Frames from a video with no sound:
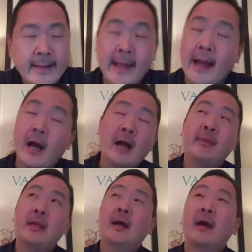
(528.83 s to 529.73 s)
Yeah, I
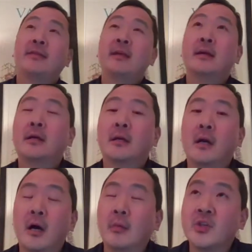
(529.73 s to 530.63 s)
mean, I think,
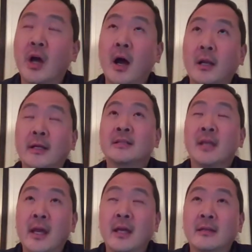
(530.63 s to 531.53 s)
John,
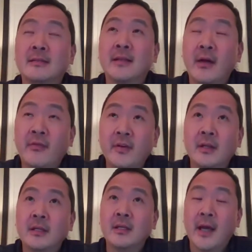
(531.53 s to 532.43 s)
it's a
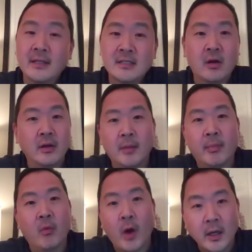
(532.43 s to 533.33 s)
definite yes on
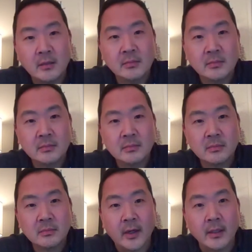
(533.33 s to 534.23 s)
number one,
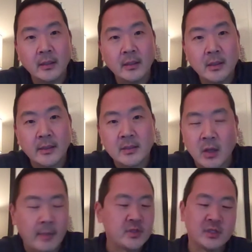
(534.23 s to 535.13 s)
right? And
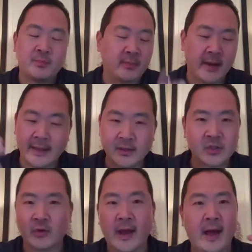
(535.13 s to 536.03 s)
so I'm just putting my
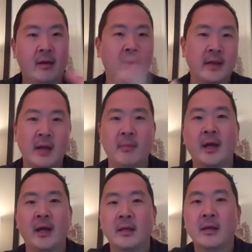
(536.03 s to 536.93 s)
industry hat on, not
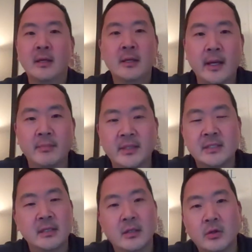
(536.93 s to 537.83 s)
my
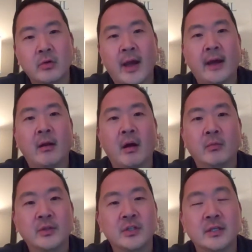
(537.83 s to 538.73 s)
NBCU hat
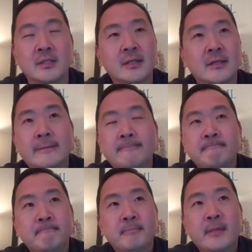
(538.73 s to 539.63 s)
on, which is
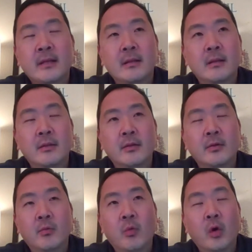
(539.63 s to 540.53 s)

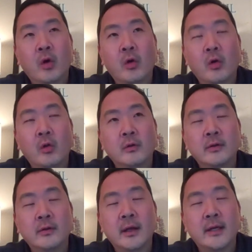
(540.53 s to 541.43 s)
the
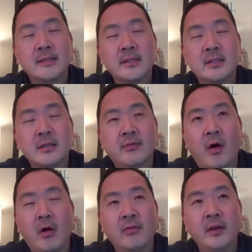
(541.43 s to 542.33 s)
world as it's
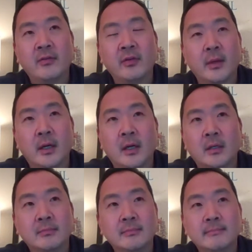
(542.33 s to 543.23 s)
evolving from
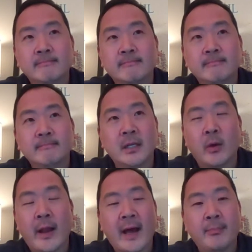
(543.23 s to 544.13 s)
a, you know,
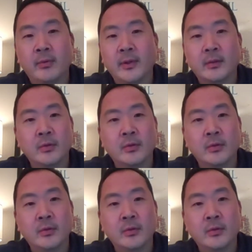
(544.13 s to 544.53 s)
what Apple